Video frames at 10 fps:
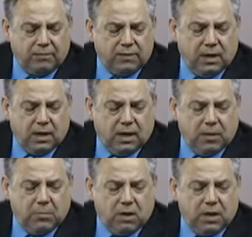in
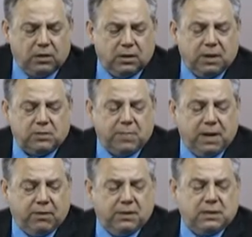mind as
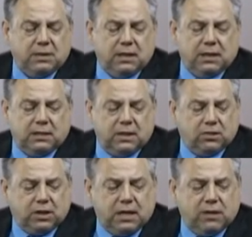parents and as
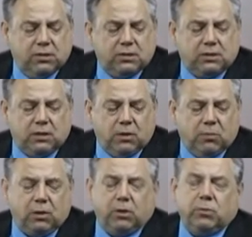educators
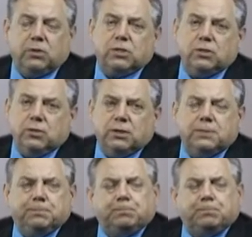working with students.